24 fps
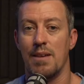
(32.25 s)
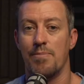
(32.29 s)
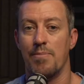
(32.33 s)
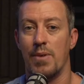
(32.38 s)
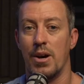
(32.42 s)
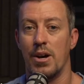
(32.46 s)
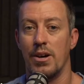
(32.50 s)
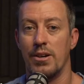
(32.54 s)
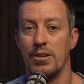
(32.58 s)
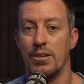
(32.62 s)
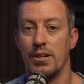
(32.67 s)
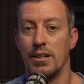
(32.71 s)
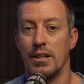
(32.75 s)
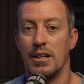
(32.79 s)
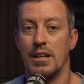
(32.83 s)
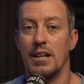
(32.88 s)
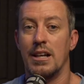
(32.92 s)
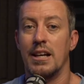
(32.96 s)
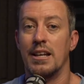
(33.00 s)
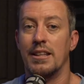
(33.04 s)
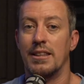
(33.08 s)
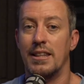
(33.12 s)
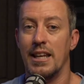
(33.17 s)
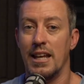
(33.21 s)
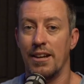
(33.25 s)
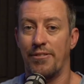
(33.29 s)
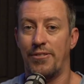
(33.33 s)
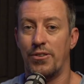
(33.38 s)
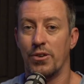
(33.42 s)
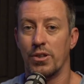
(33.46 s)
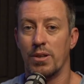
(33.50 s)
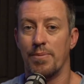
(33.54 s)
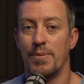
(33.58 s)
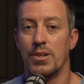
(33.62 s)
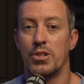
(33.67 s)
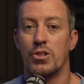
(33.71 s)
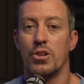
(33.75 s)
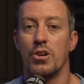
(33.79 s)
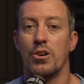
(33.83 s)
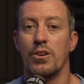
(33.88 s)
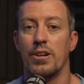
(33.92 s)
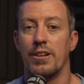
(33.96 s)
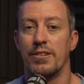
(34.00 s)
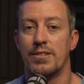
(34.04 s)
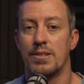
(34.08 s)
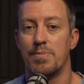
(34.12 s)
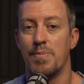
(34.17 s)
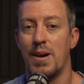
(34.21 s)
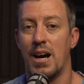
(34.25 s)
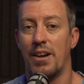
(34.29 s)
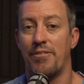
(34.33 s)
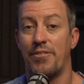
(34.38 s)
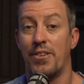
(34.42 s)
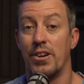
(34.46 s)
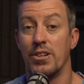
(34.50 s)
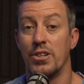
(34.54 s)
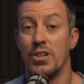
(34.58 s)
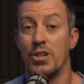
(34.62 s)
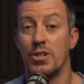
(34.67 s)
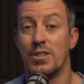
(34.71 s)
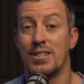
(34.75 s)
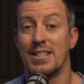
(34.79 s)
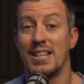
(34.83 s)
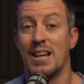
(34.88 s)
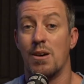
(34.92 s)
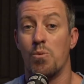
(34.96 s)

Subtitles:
mode. Therefore, the majority of smartphone users